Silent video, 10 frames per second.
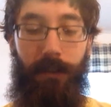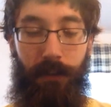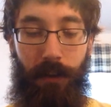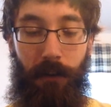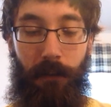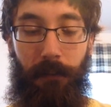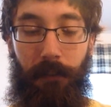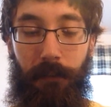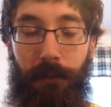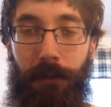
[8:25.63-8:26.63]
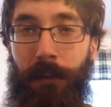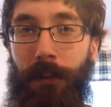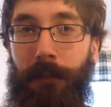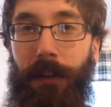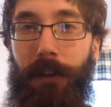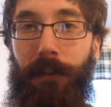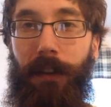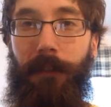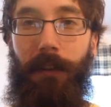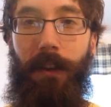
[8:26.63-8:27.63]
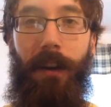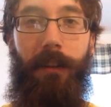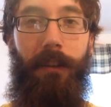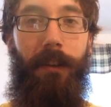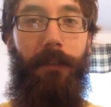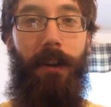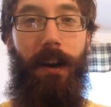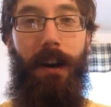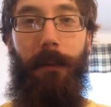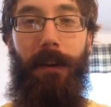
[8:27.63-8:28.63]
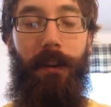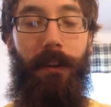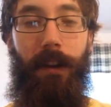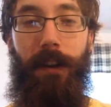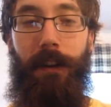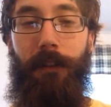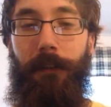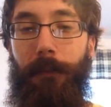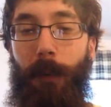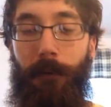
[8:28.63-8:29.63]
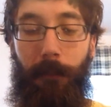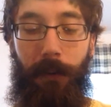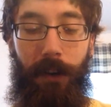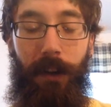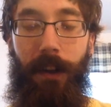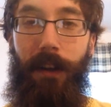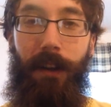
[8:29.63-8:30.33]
So if you enjoyed the video, leave a like, leave a comment. I like hearing from everybody.